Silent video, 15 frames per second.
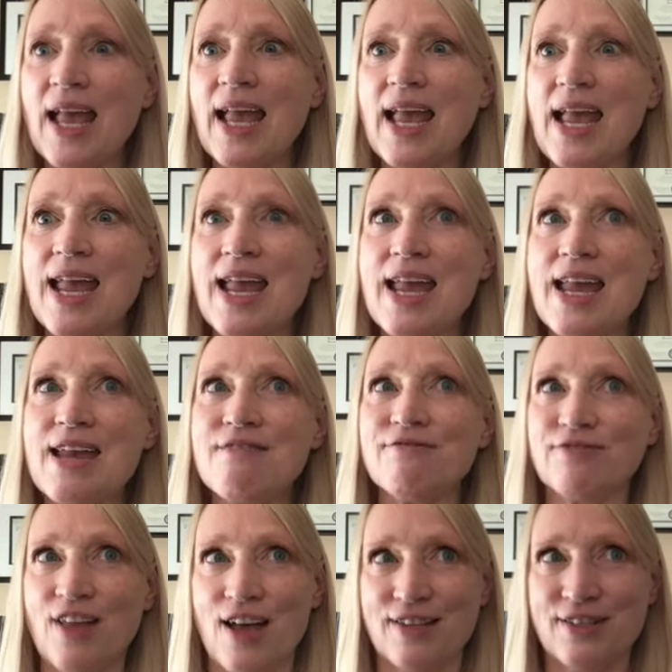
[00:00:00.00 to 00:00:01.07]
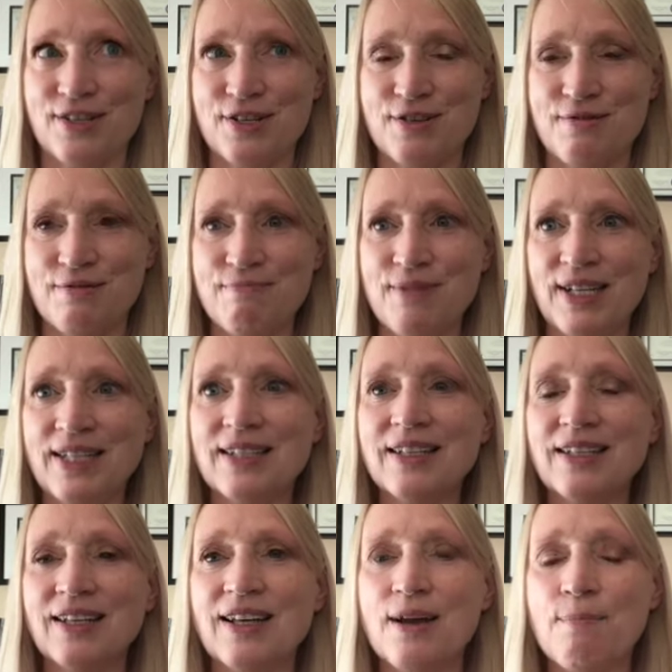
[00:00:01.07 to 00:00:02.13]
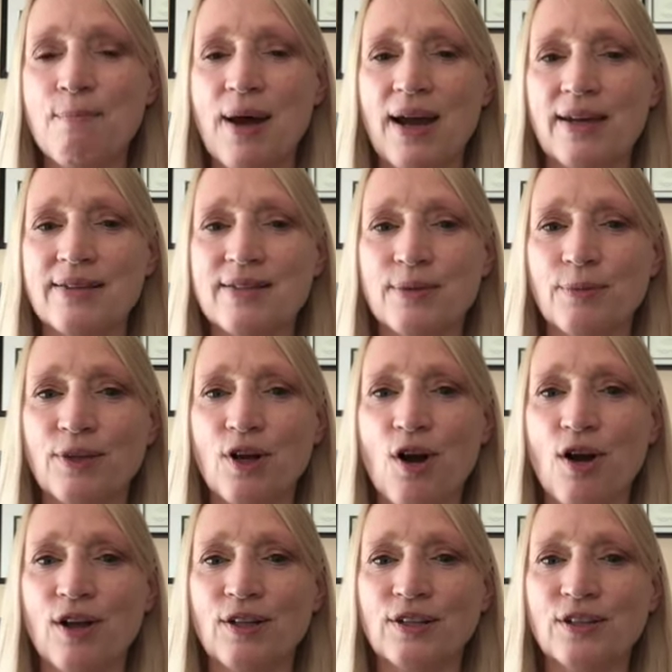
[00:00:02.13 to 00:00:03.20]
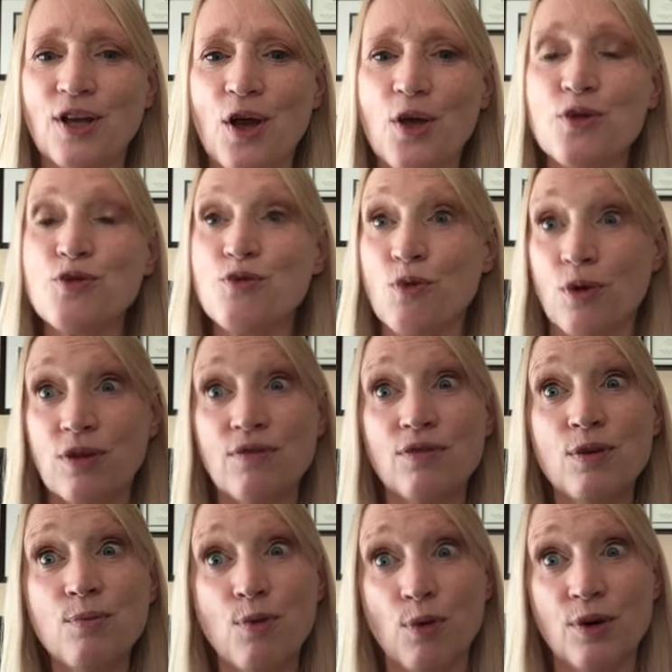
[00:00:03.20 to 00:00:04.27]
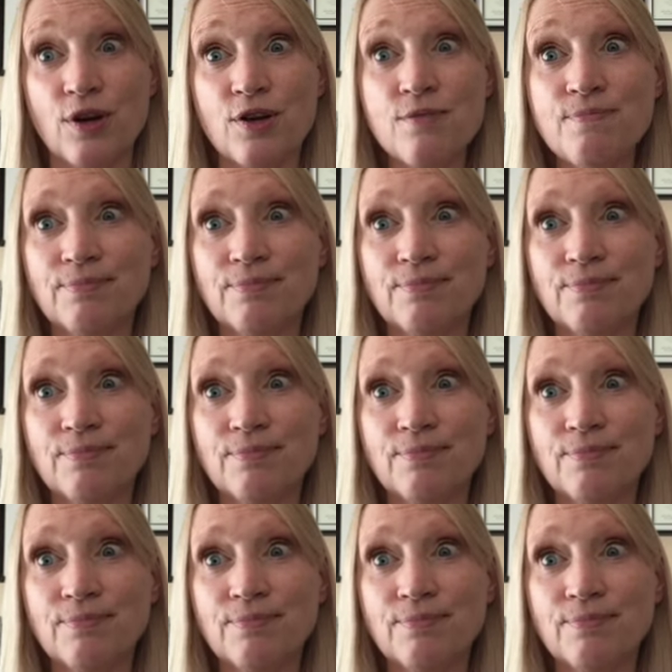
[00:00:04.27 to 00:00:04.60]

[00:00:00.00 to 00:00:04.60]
a Floss-tube by someone called North of the Border,